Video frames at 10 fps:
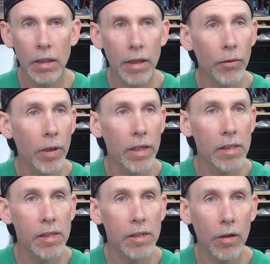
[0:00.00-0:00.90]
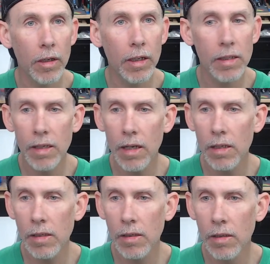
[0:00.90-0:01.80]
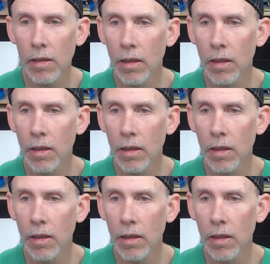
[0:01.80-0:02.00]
The giveaway has started, it says.